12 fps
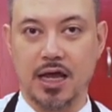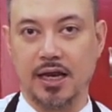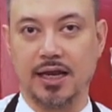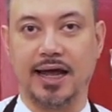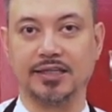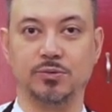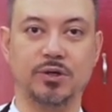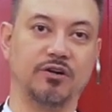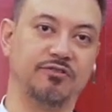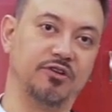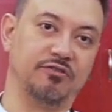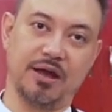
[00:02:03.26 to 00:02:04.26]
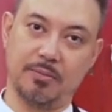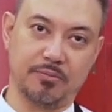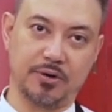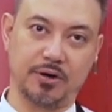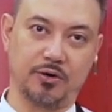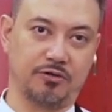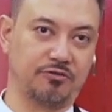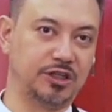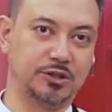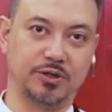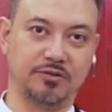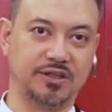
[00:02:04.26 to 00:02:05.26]
last week of November or
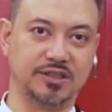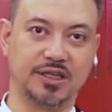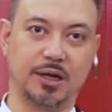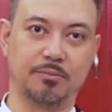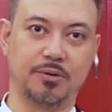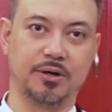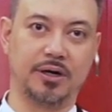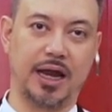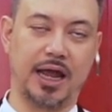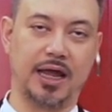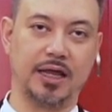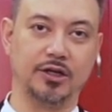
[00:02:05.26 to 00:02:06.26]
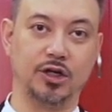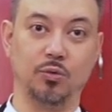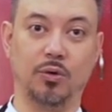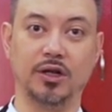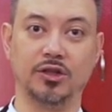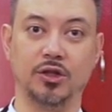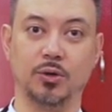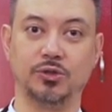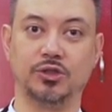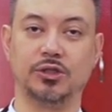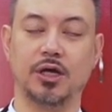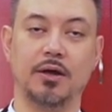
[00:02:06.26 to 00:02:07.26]
first week of December, and you want
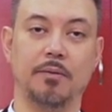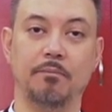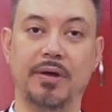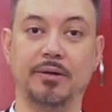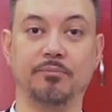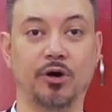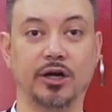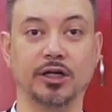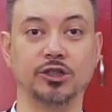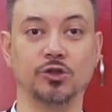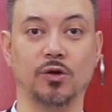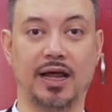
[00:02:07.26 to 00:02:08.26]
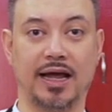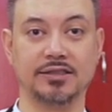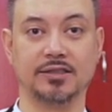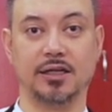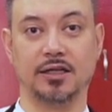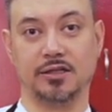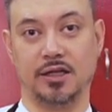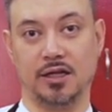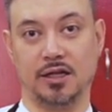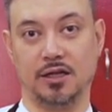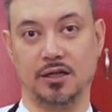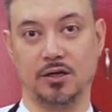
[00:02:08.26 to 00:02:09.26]
those baked products to last
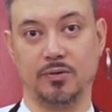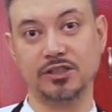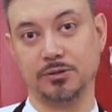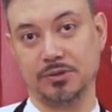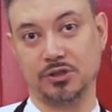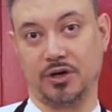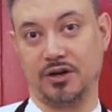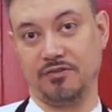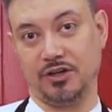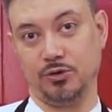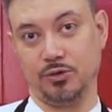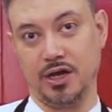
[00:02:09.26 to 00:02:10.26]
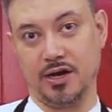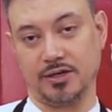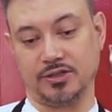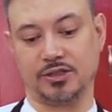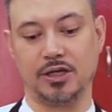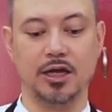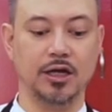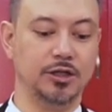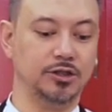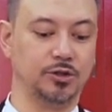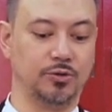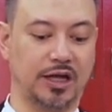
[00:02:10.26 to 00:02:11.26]
until Christmas or even New Year's.
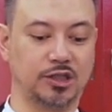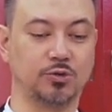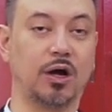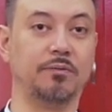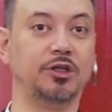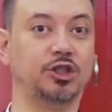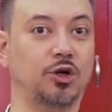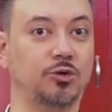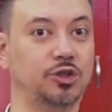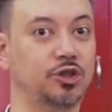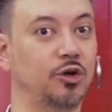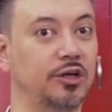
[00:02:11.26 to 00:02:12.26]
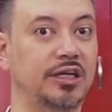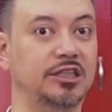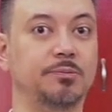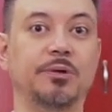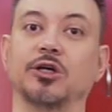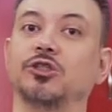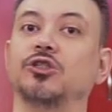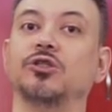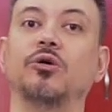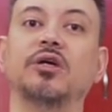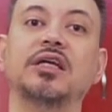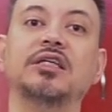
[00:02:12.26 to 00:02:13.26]
So that's why we chose cookies, because
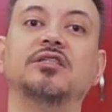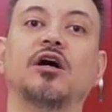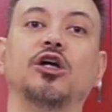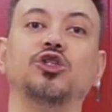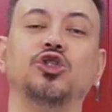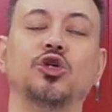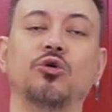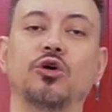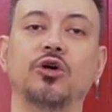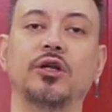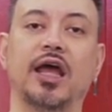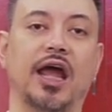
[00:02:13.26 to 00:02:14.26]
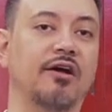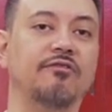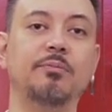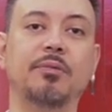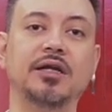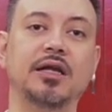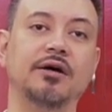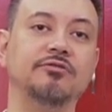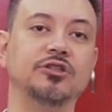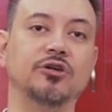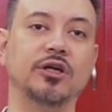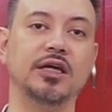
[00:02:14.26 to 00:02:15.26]
cookies are so good. Everybody
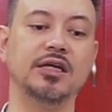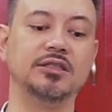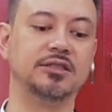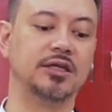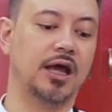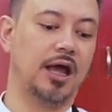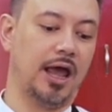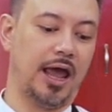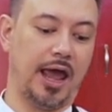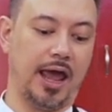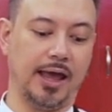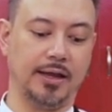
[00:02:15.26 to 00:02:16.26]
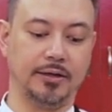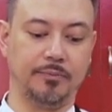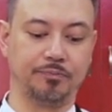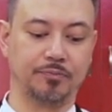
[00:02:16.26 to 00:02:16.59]
loves cookies, and